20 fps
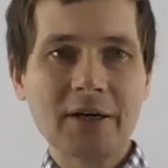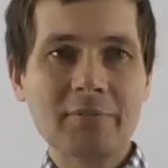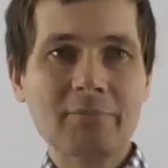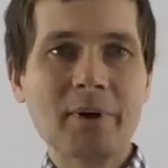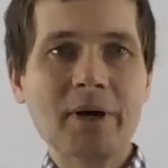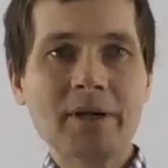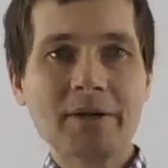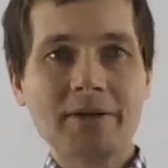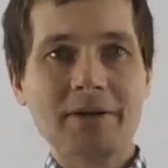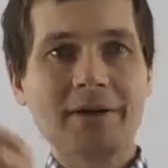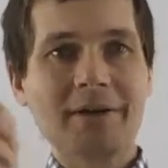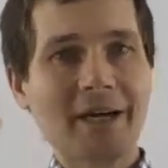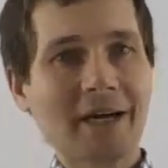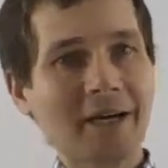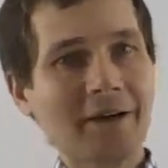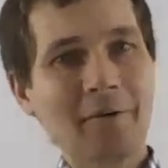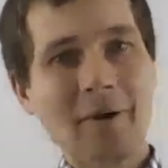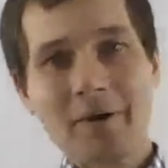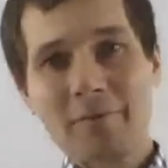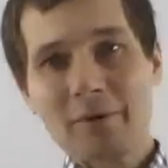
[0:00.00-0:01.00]
But
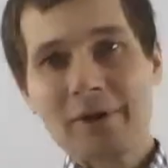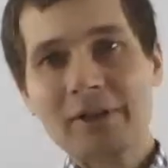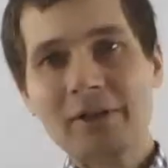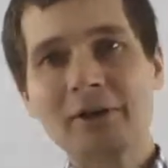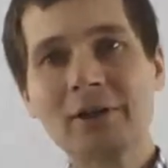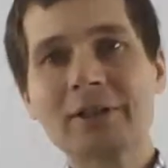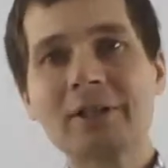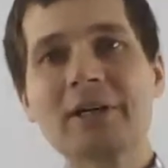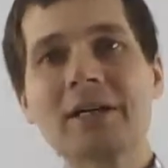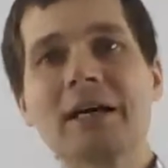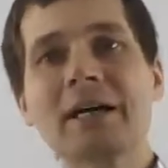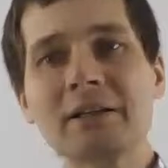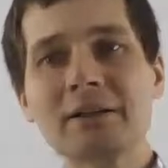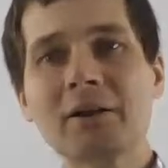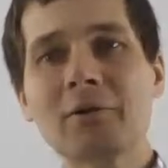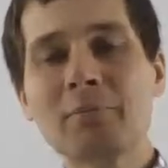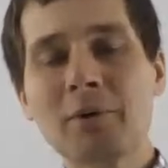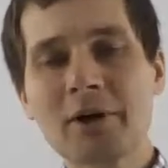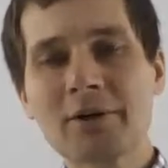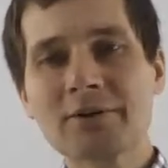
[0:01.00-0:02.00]
anyway, we looked at
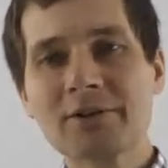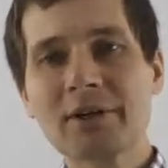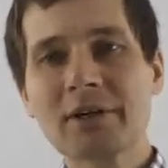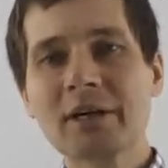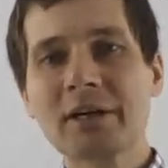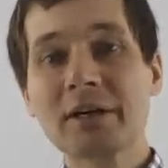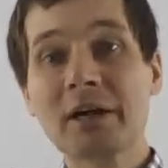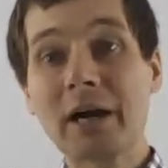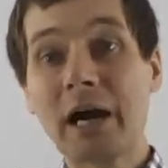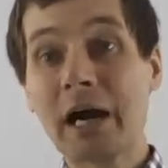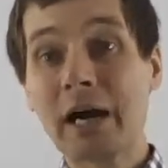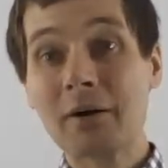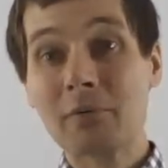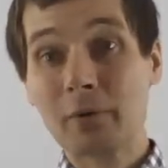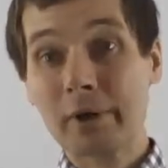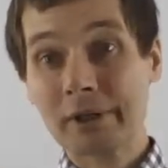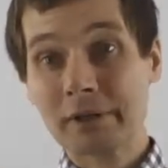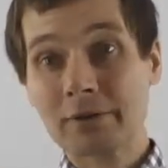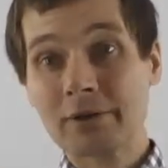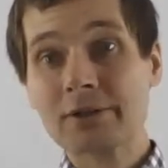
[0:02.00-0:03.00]
LL parsing.
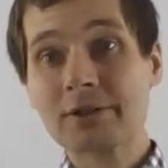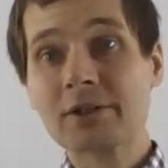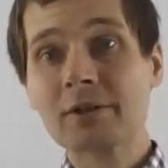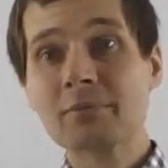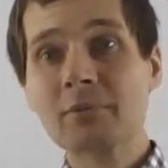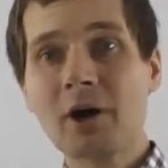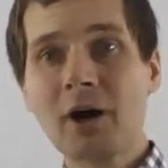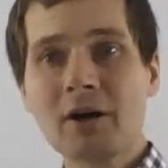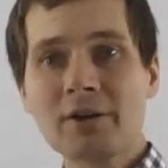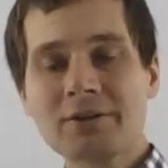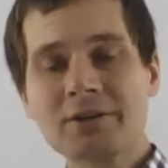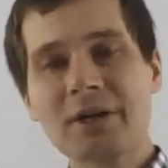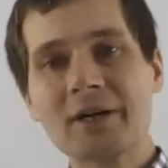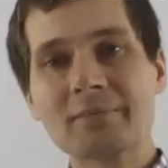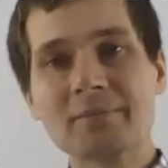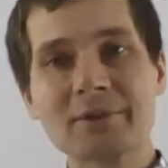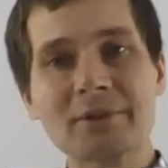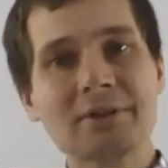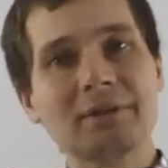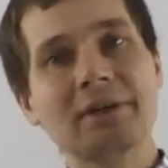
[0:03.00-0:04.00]
We learned some
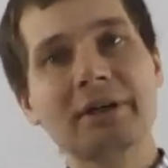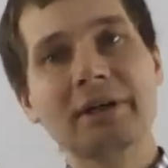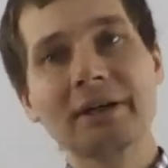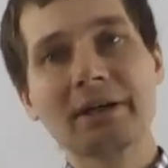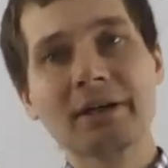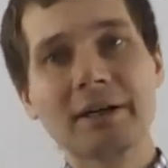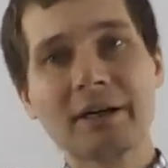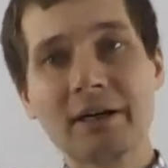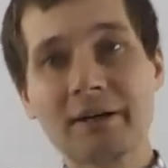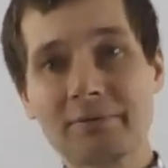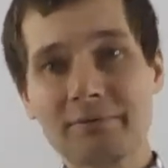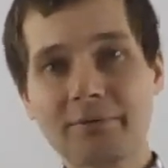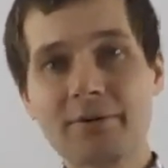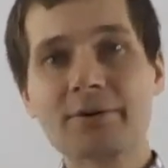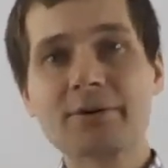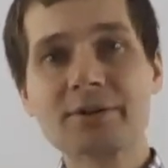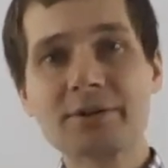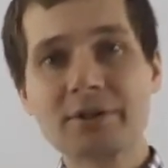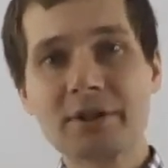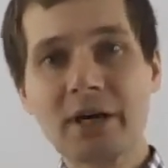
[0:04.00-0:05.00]
concepts like
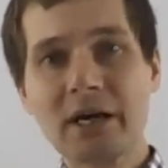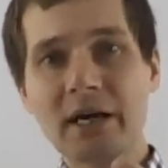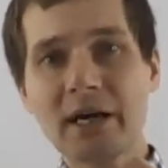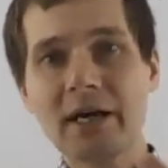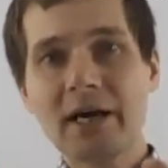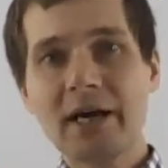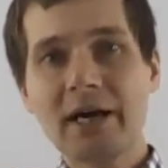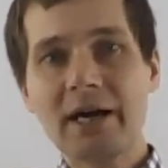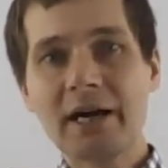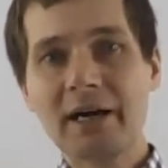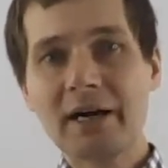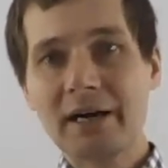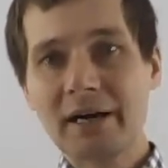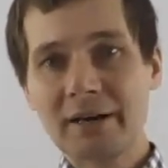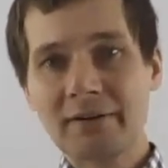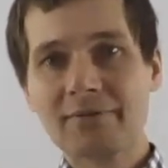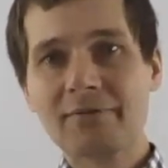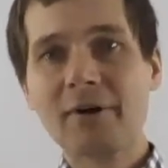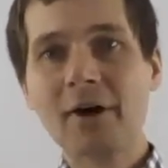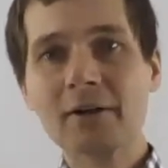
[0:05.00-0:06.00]
first
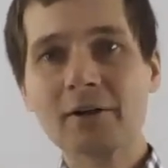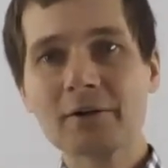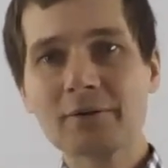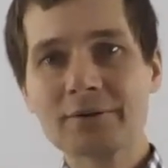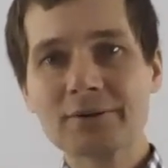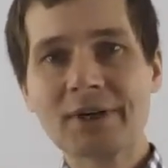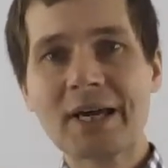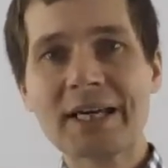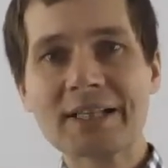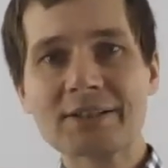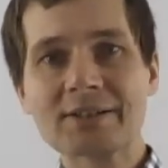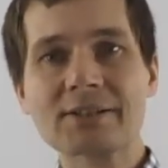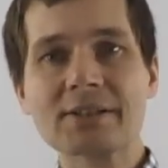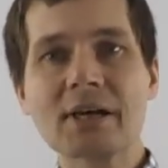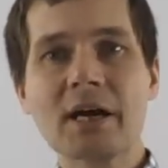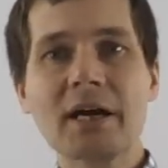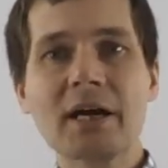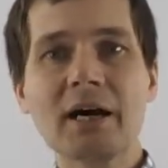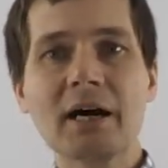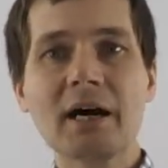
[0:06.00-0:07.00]
and follow sets
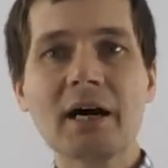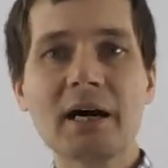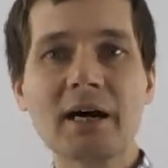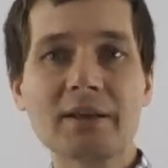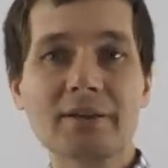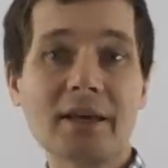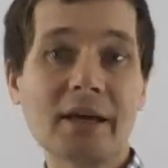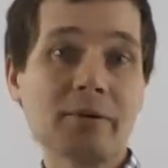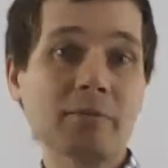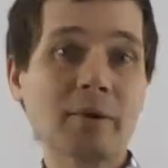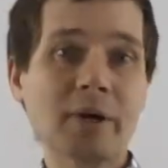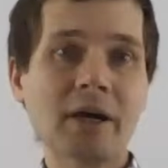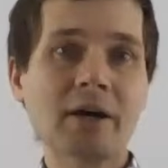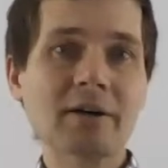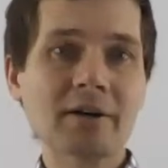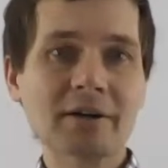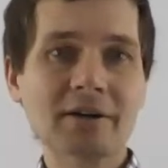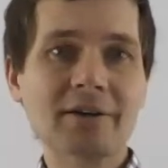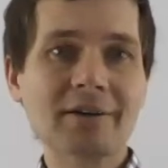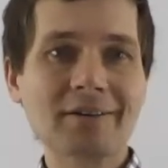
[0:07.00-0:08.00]
that we
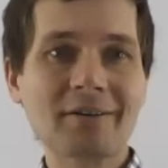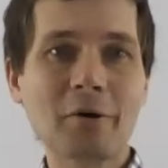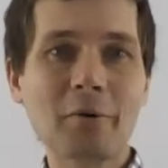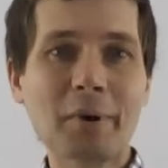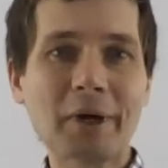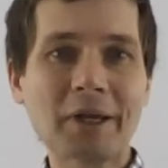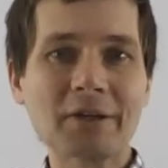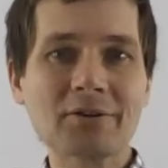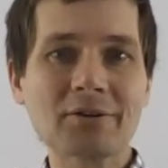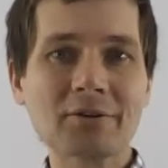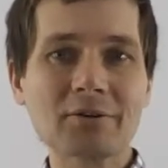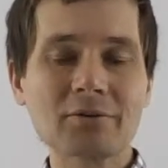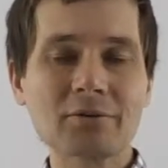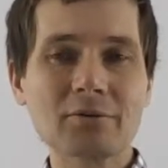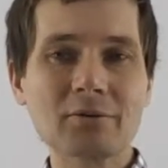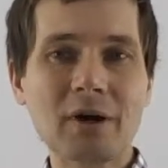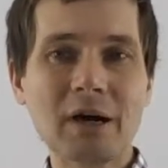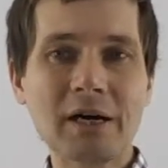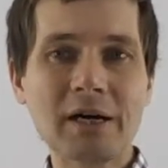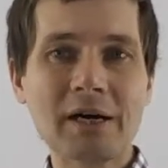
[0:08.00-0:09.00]
are going
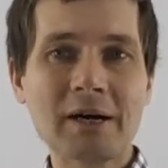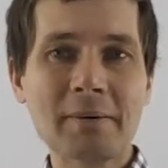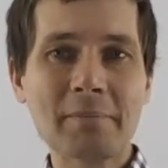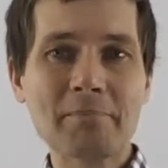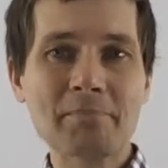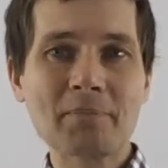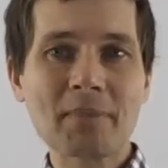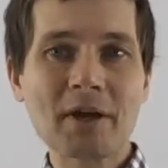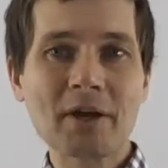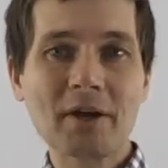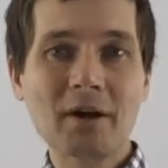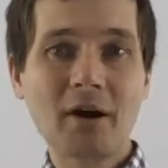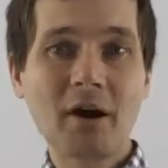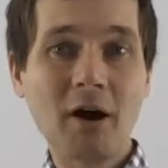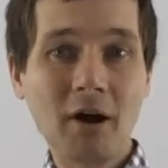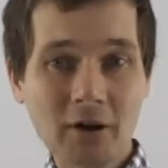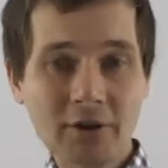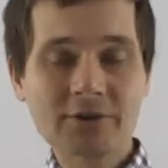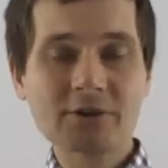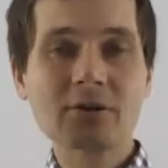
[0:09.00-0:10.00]
to
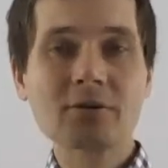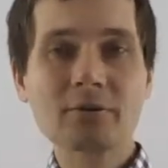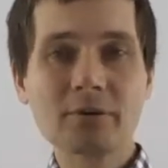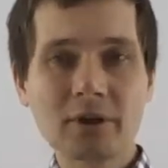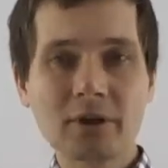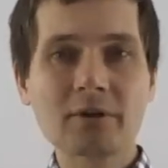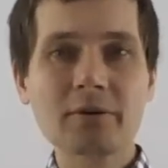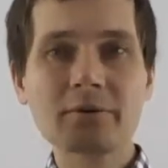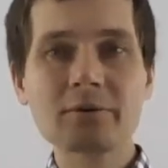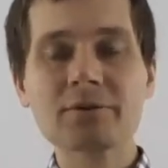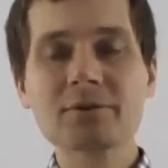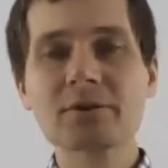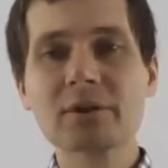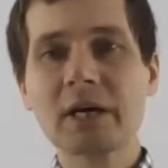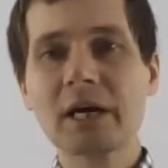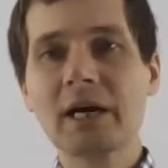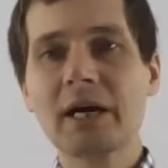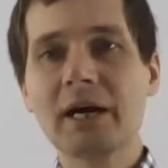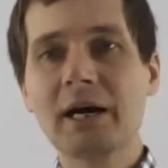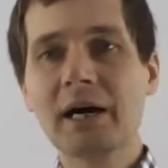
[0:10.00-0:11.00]
also use
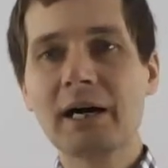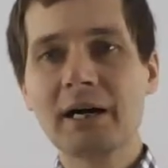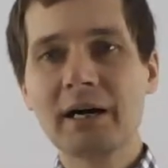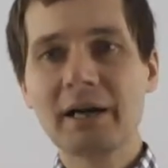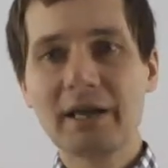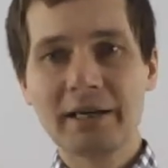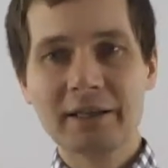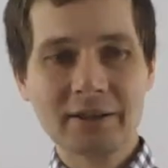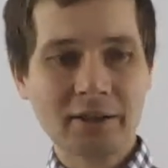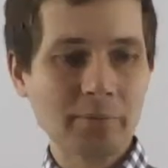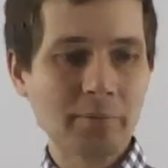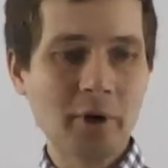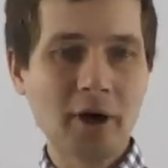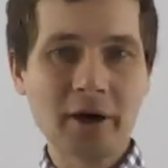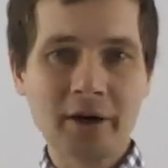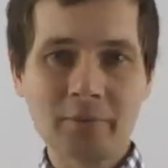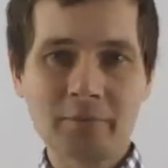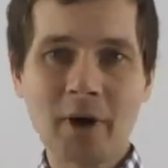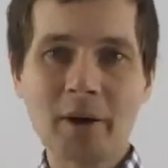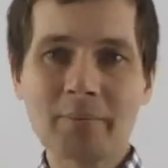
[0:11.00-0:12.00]
in the
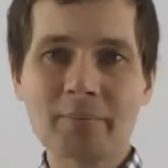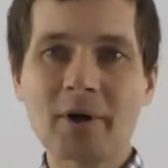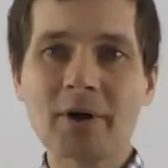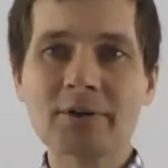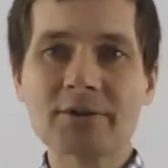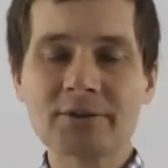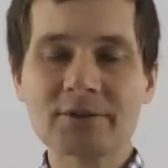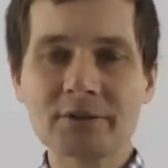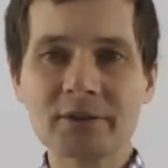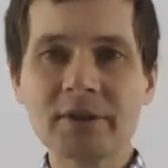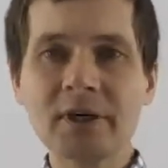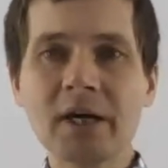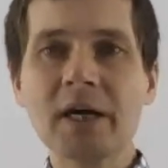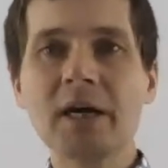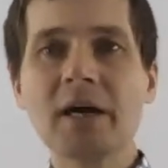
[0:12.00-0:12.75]
bottom-up parser.